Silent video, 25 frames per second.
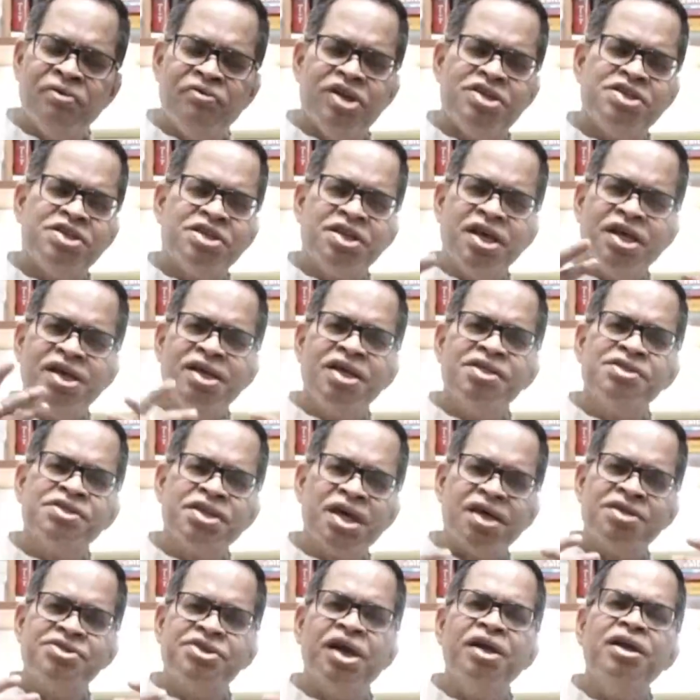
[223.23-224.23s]

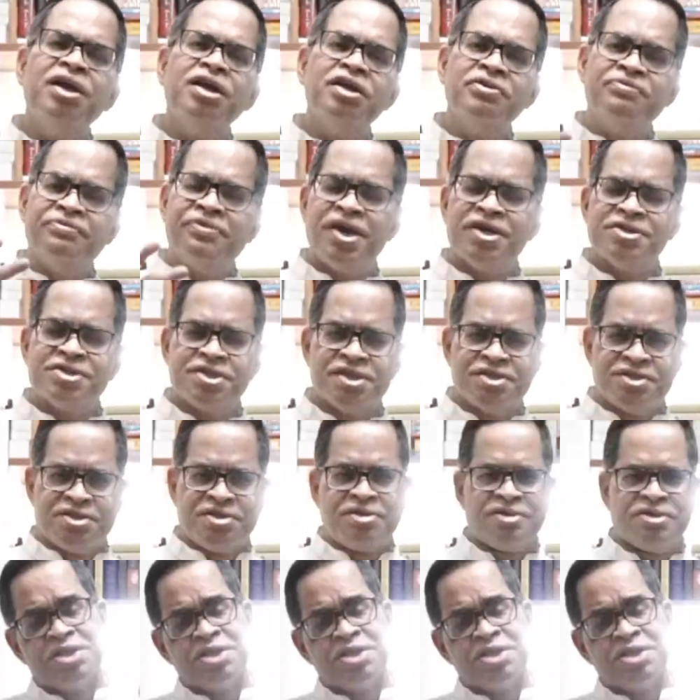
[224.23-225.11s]
vegetarians are generally fascist.